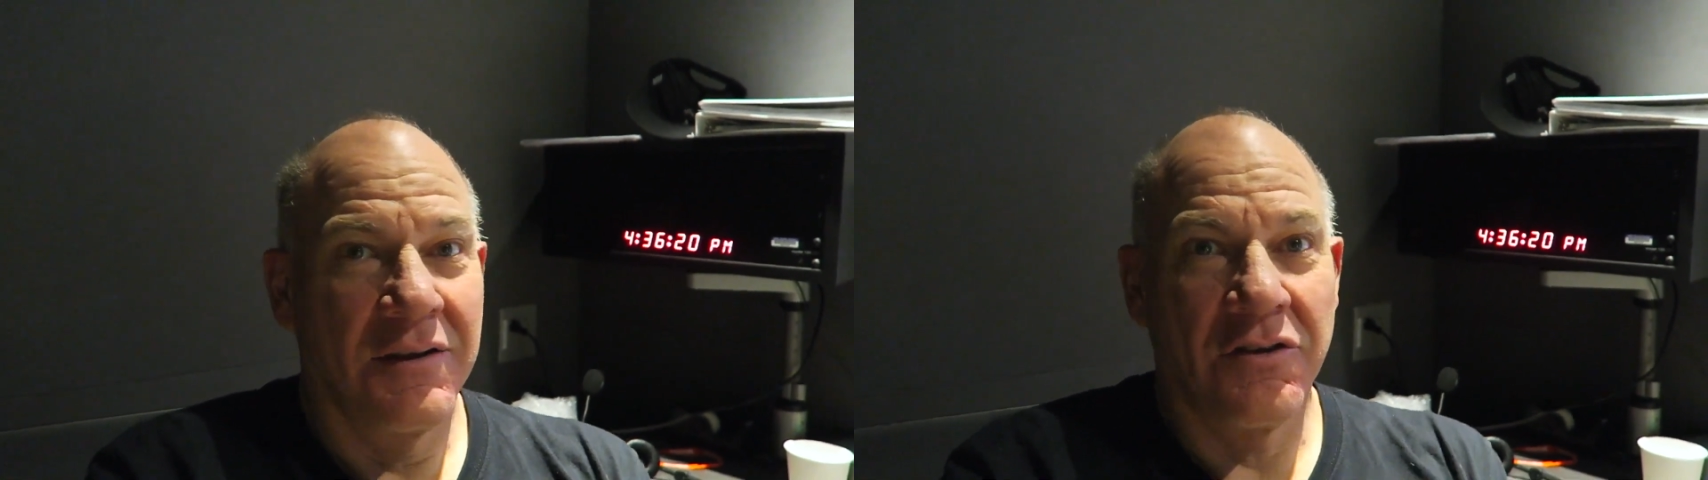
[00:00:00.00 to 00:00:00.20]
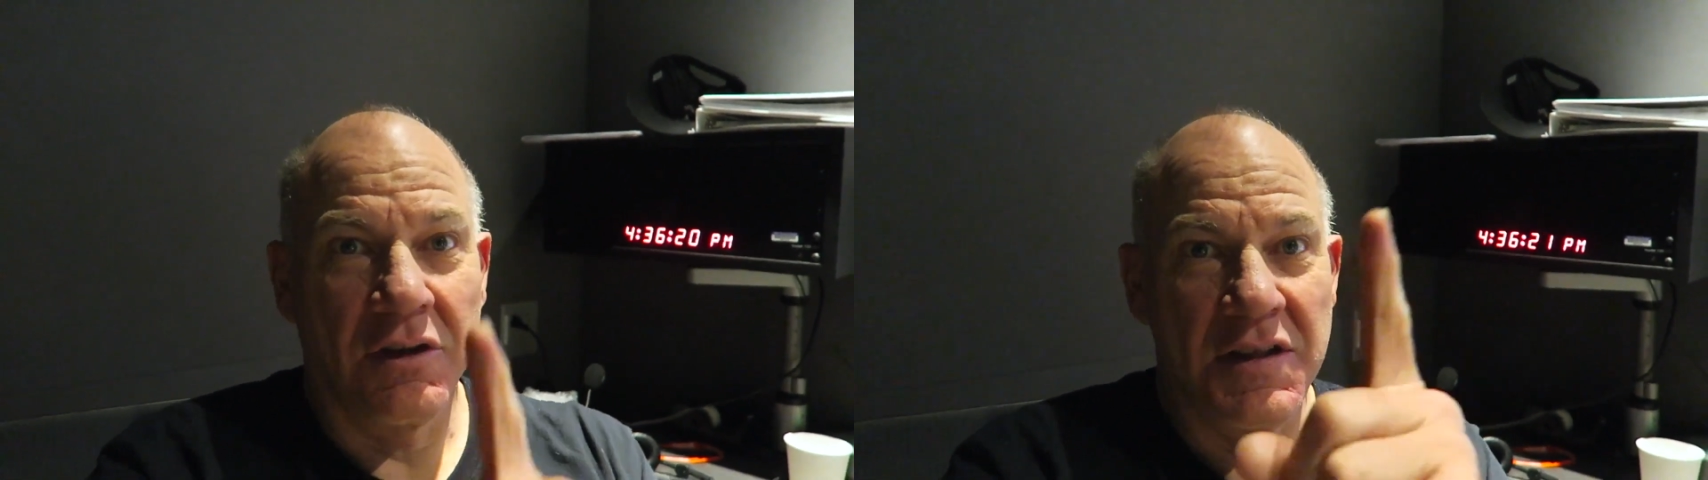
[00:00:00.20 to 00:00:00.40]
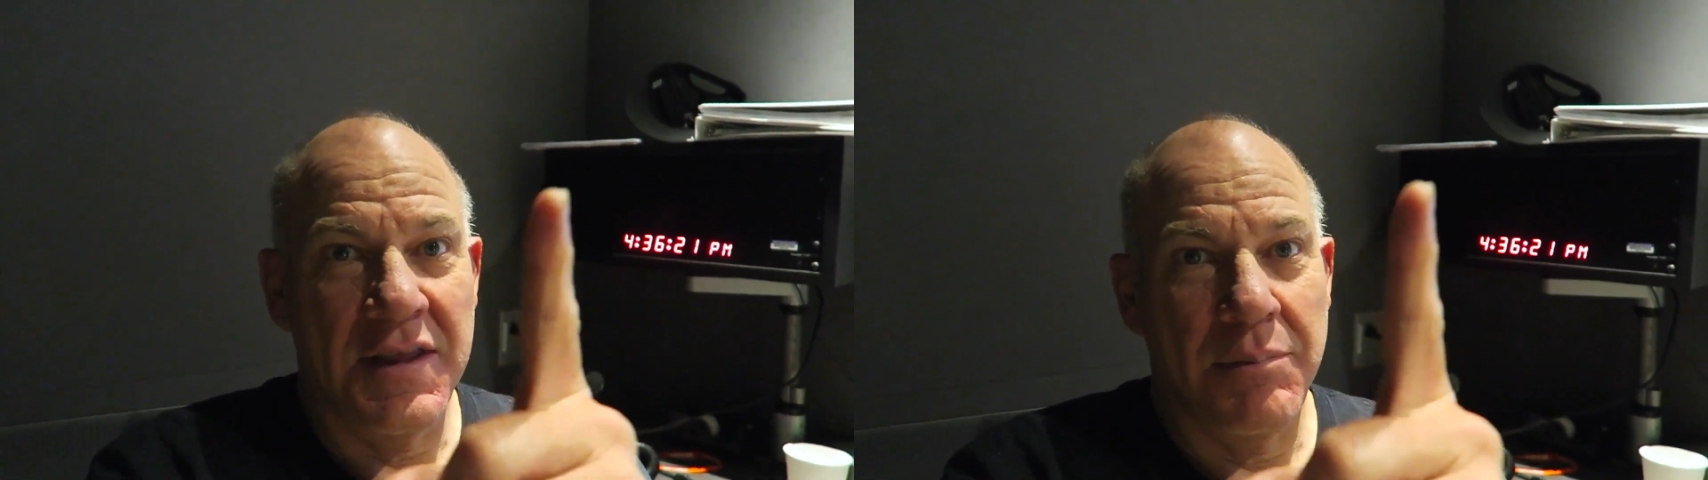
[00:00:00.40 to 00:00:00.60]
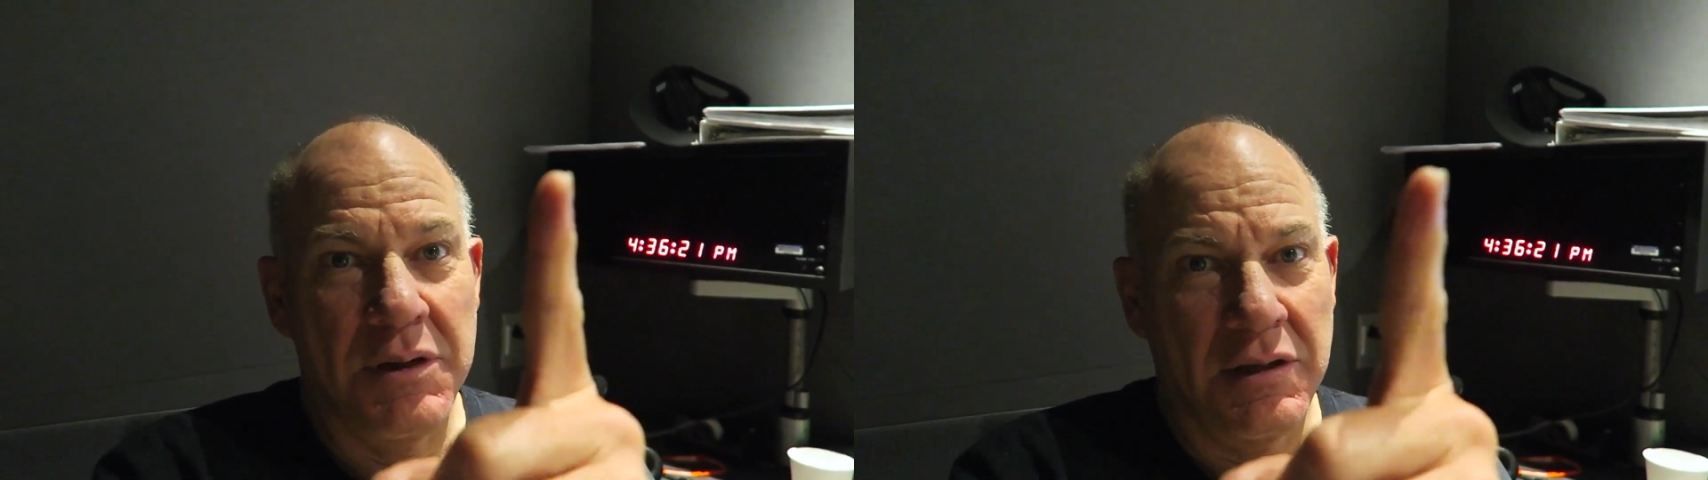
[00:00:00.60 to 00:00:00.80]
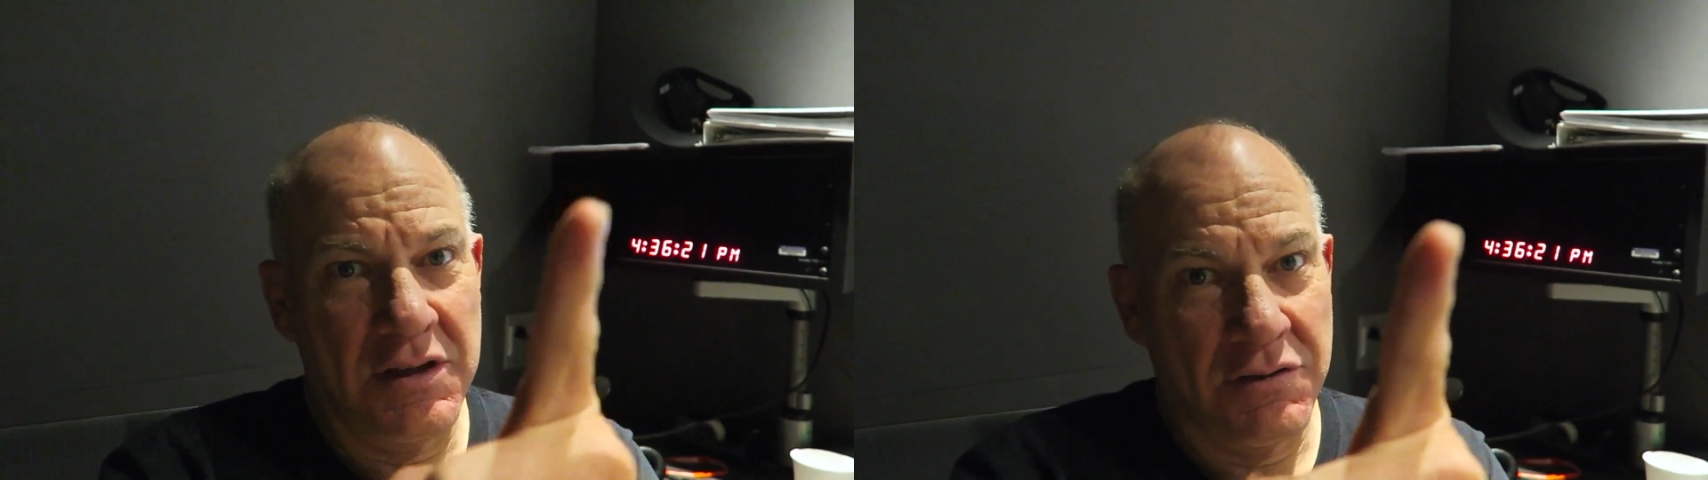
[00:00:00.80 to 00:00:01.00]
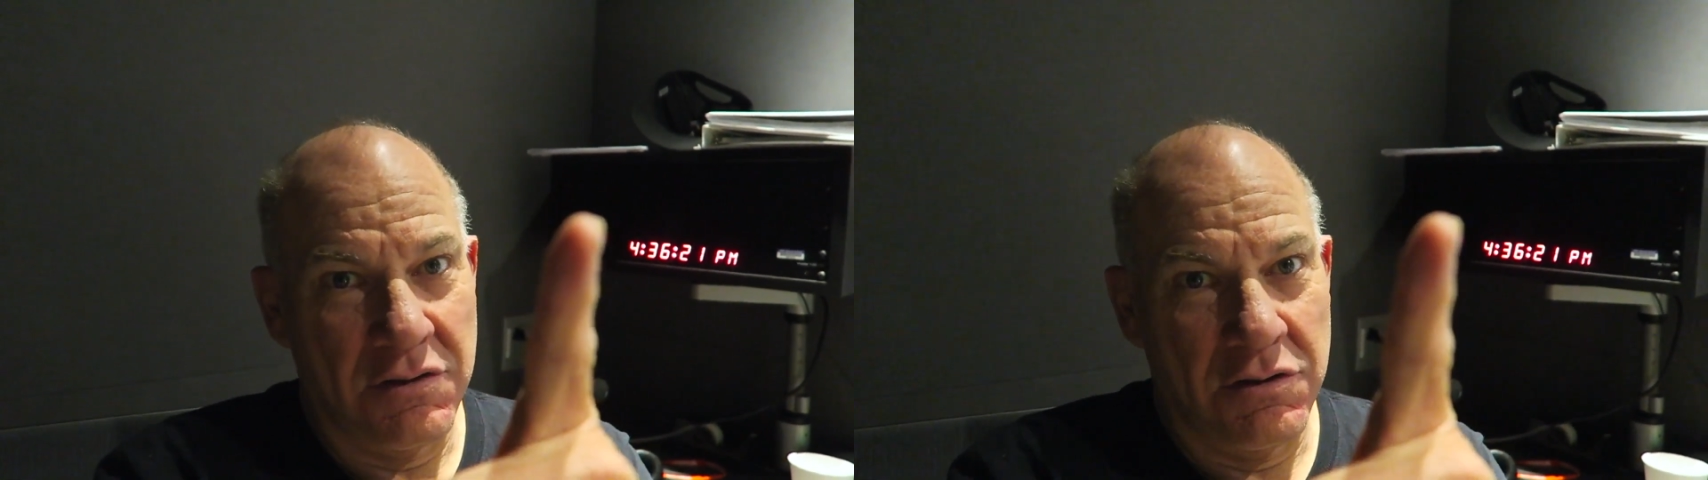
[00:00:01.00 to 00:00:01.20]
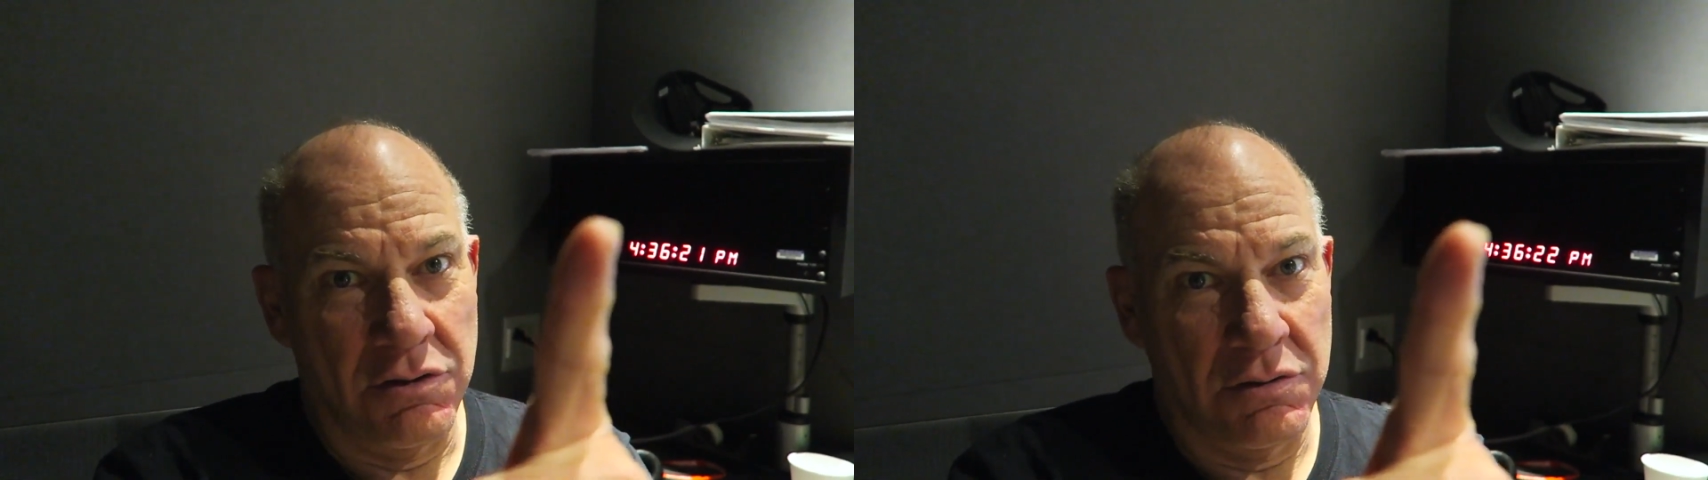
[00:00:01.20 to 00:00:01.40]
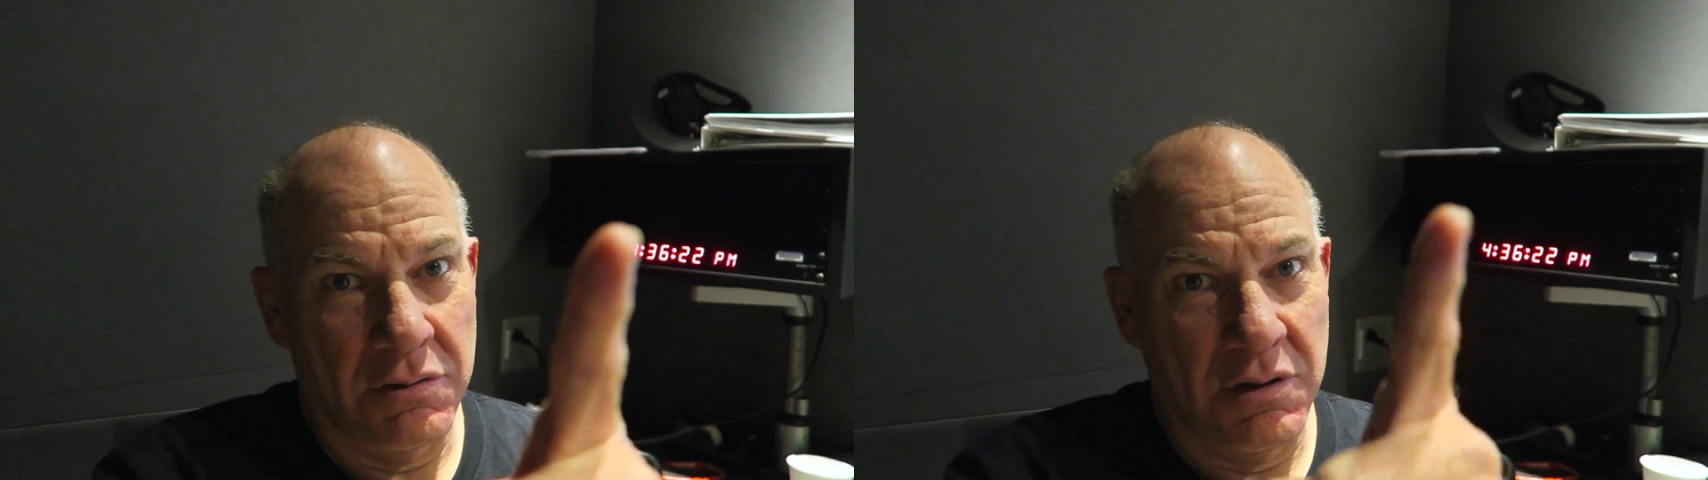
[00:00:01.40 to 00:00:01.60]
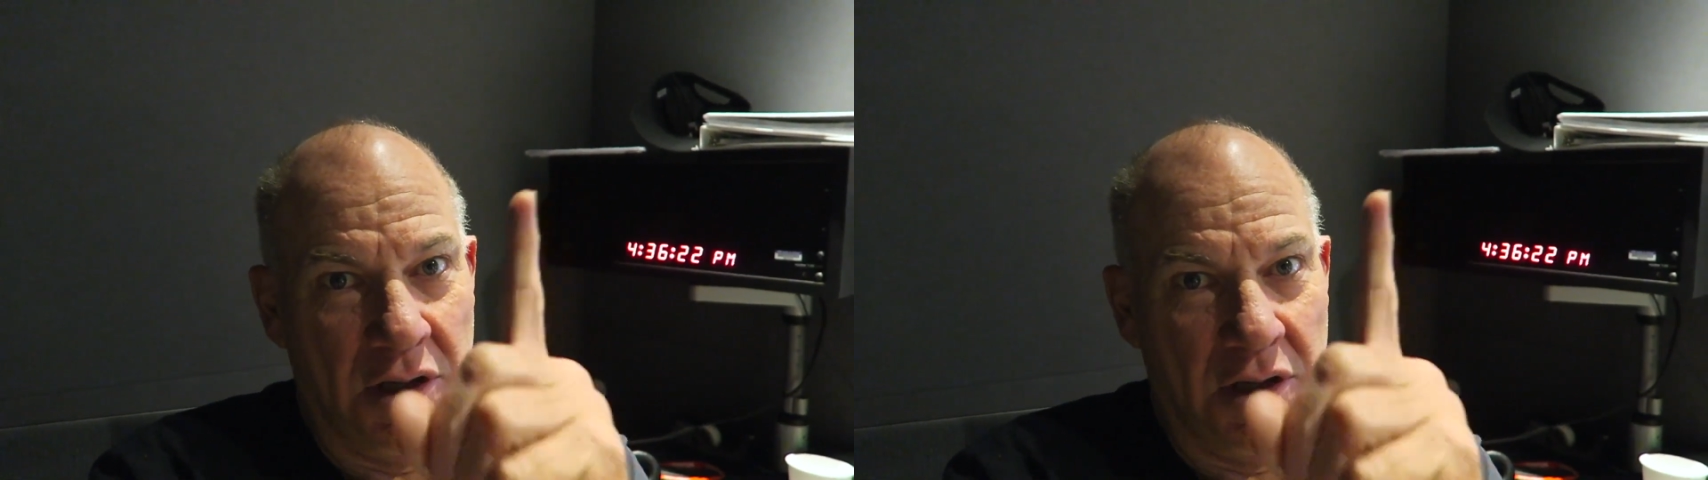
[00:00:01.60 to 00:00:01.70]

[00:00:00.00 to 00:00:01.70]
So let that be a lesson to you.